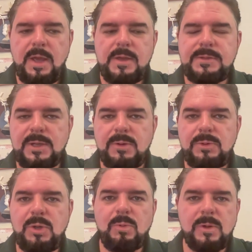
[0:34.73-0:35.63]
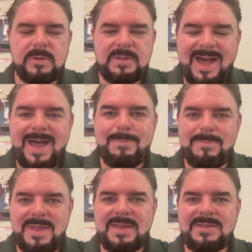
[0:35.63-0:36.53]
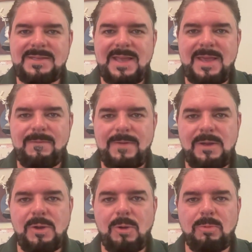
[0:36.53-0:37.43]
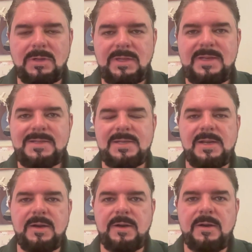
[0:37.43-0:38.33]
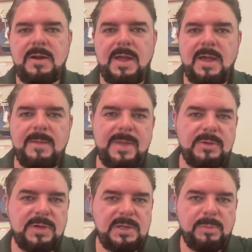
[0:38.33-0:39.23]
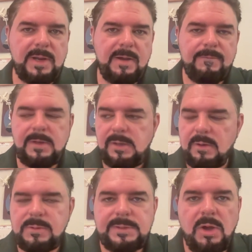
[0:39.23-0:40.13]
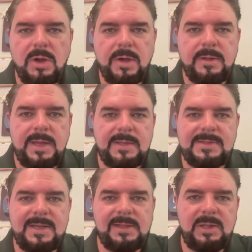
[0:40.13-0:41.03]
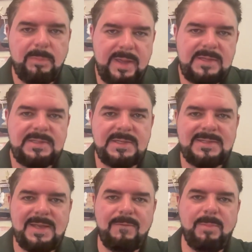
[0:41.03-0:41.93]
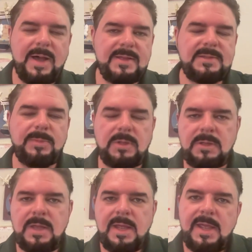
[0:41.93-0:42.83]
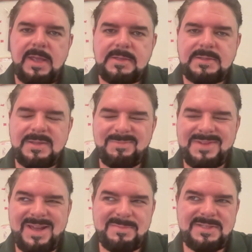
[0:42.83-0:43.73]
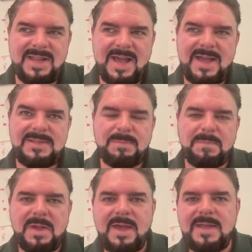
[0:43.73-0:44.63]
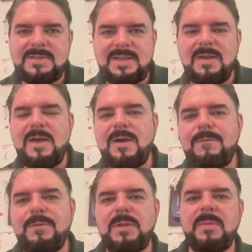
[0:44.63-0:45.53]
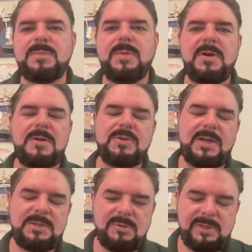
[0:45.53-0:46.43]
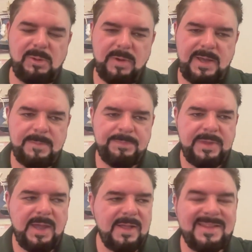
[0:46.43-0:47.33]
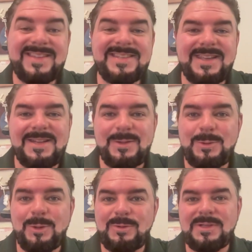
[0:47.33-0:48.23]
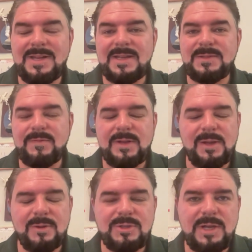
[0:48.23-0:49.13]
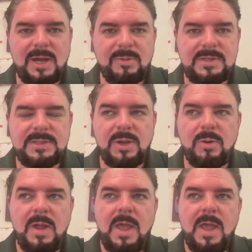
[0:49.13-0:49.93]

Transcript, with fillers: so you will not miss a video release here. Uh, I try to put out videos on a daily basis if possible. Sometimes not, but uh, for the most part I try to. Anyway, uh, let's get into today's video, shall we? So,